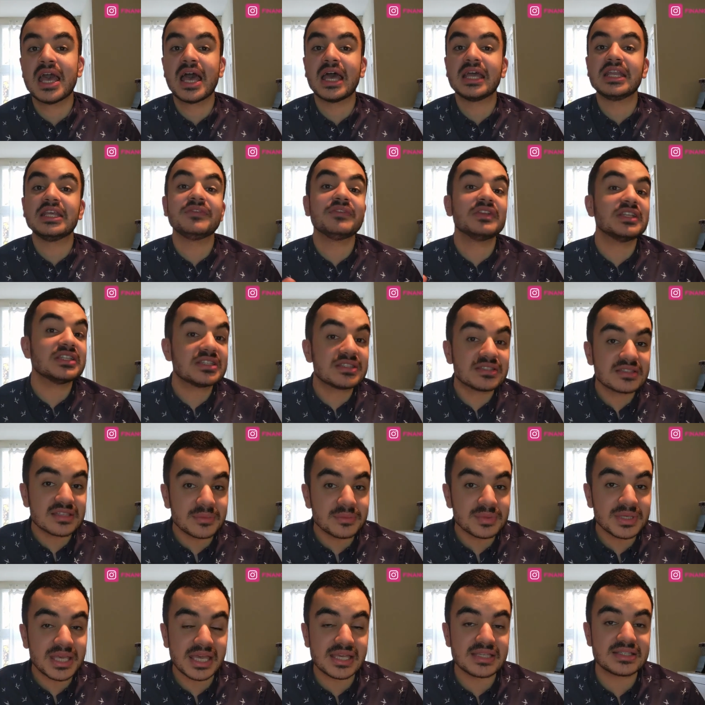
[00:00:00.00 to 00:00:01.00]
and even in
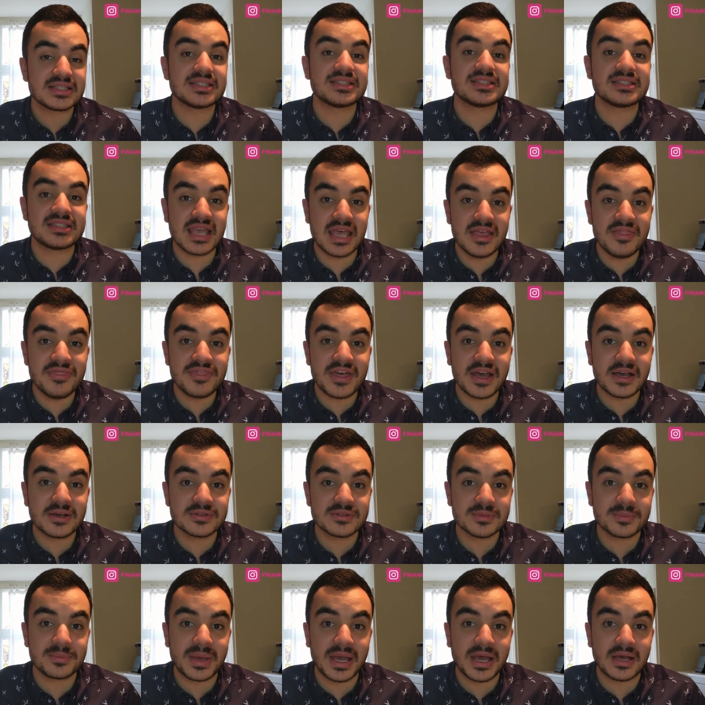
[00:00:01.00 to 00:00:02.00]
some cases
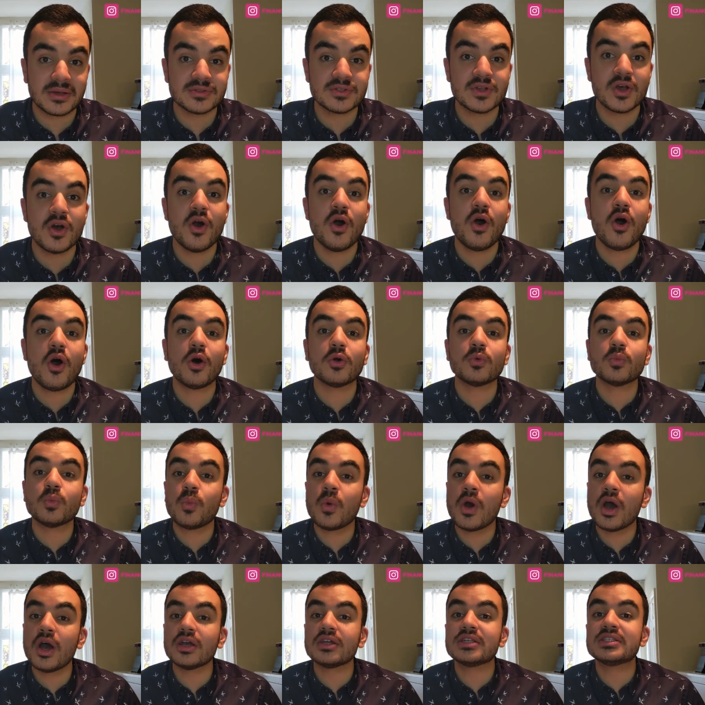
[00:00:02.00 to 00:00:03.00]
£10,000 on
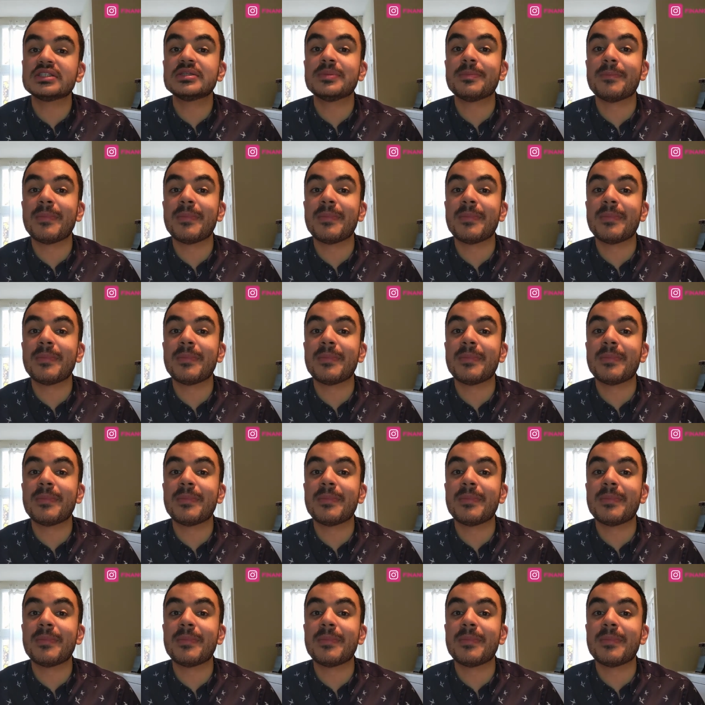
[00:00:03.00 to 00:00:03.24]
works to